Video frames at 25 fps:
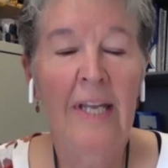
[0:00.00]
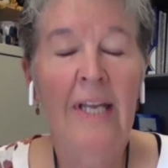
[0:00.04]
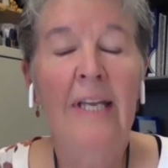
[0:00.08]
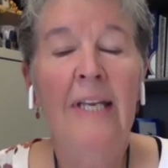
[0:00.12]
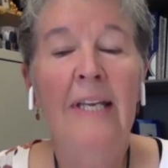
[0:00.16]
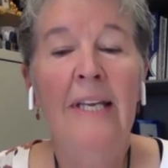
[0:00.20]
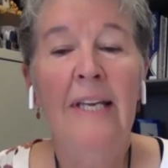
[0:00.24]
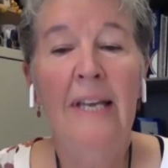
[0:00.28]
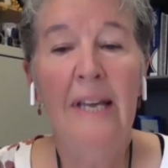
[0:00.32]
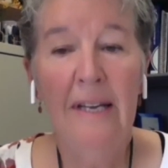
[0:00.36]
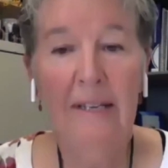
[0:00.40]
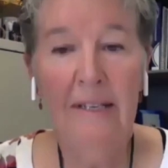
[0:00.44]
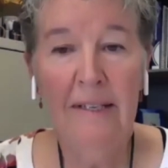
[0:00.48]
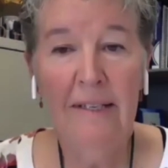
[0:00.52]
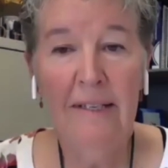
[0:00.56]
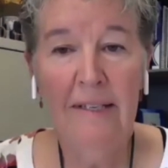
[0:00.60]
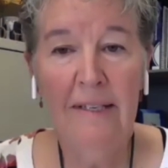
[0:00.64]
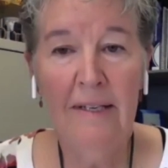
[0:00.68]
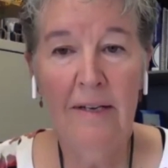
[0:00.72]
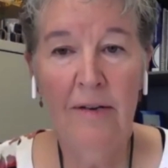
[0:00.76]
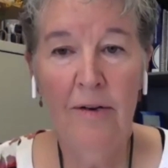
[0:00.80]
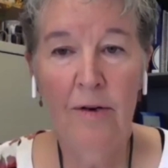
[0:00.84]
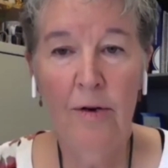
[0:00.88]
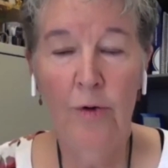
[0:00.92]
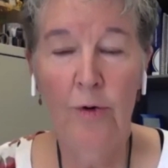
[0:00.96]
Yes,
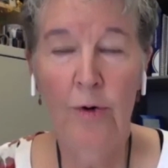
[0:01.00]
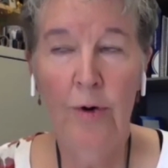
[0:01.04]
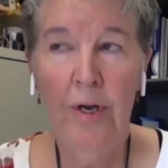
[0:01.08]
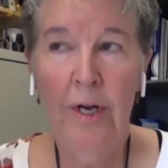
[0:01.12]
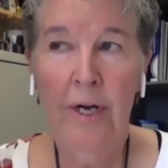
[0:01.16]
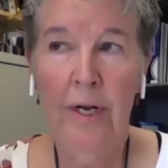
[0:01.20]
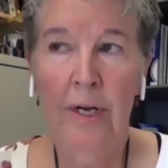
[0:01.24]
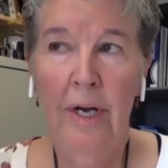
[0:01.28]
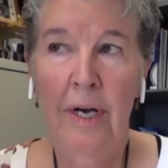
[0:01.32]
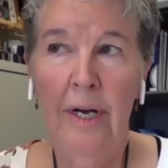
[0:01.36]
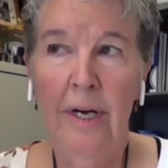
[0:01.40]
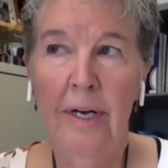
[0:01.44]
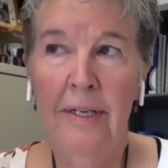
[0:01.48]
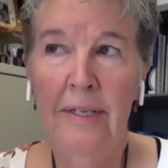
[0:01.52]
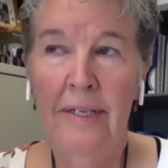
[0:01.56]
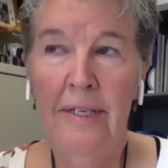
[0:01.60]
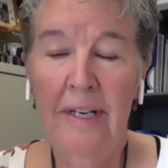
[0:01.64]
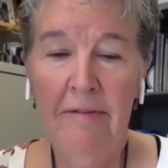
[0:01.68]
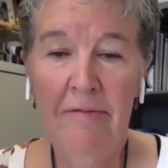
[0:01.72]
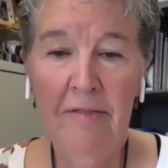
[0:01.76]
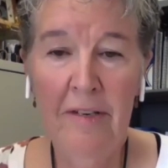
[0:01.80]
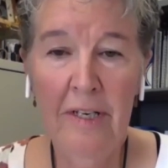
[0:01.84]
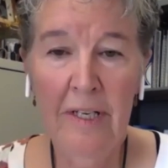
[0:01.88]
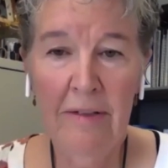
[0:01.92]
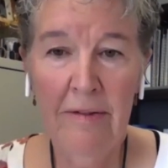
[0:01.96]
so
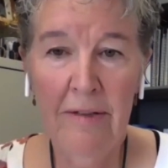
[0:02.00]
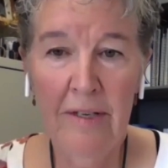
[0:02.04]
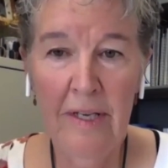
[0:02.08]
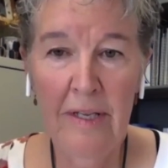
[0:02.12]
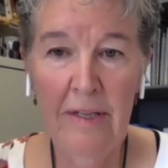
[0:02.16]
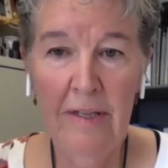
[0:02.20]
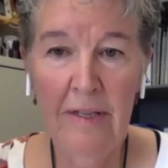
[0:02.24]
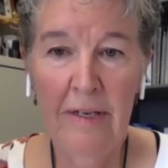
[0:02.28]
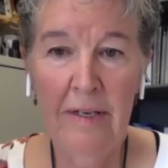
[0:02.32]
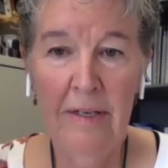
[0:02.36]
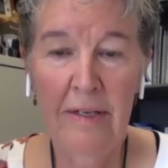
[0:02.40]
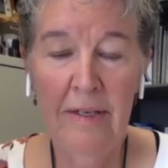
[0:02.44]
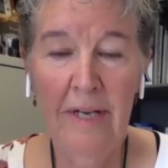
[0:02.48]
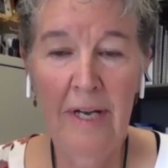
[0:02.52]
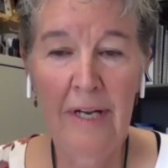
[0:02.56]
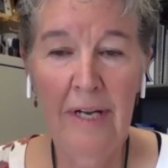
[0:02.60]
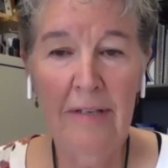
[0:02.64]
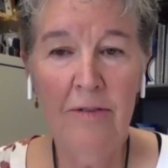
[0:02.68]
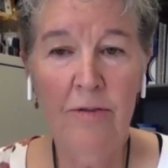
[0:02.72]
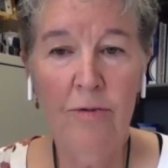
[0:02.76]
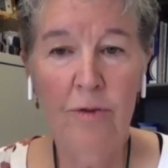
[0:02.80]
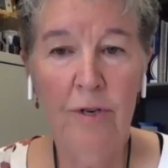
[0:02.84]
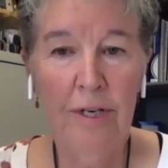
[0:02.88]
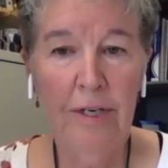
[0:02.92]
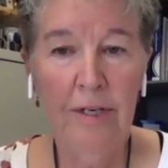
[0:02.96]
definitely the
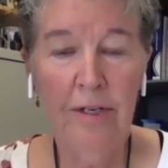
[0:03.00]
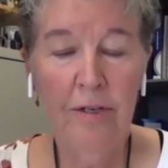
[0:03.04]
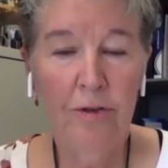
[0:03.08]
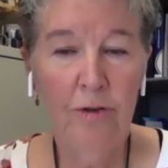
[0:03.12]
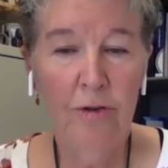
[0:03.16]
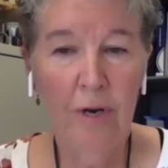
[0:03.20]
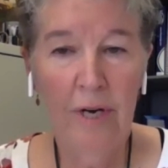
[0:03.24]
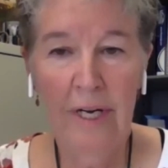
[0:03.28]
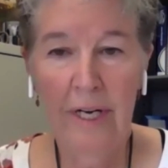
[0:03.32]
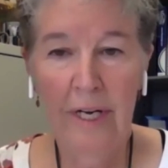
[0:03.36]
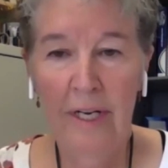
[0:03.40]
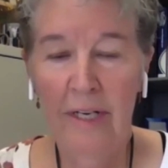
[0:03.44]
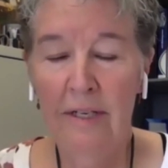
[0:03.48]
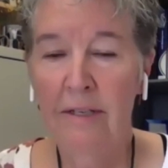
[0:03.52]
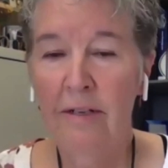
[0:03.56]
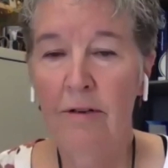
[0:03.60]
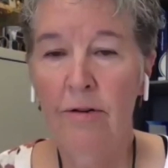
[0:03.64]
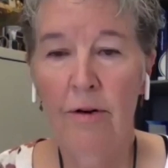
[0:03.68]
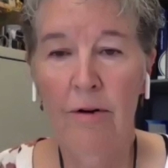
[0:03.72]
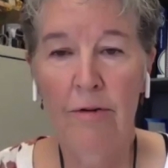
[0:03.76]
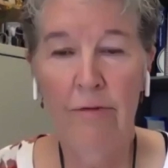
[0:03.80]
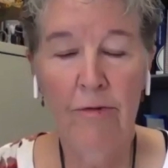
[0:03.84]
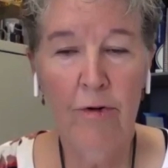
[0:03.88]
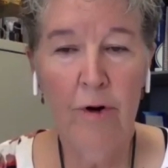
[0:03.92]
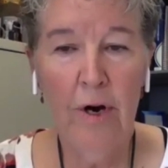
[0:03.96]
task-oriented trainings, there are a
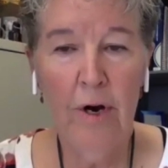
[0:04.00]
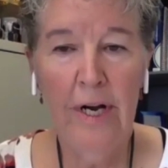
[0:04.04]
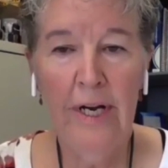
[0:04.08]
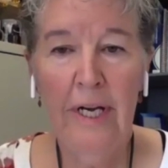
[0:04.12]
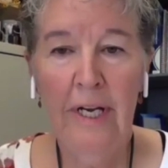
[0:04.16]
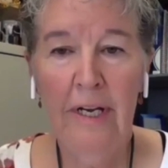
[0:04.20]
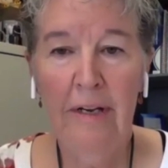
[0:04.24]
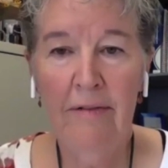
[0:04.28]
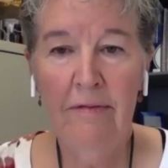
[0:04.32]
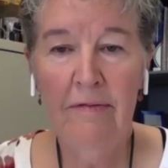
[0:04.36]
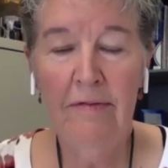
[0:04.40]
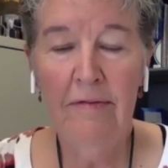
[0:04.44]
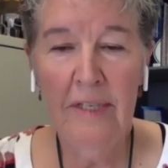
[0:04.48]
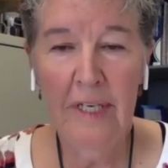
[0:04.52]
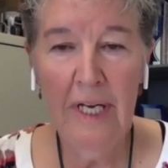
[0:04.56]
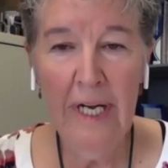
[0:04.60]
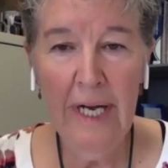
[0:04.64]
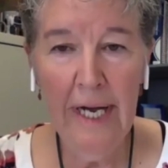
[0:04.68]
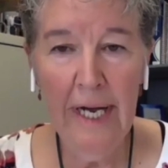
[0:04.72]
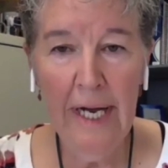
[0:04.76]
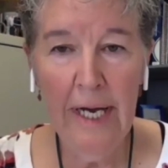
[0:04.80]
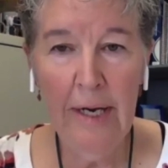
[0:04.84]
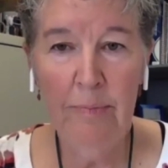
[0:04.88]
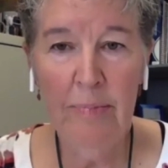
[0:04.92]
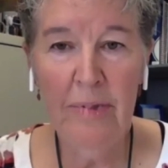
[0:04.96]
variety of
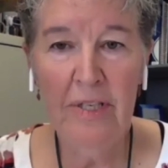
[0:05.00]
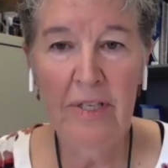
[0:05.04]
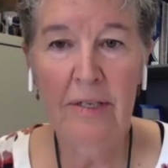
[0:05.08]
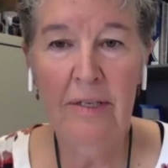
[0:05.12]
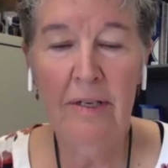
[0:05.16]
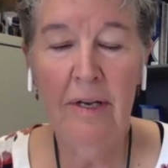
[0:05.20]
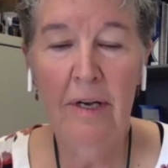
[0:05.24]
types,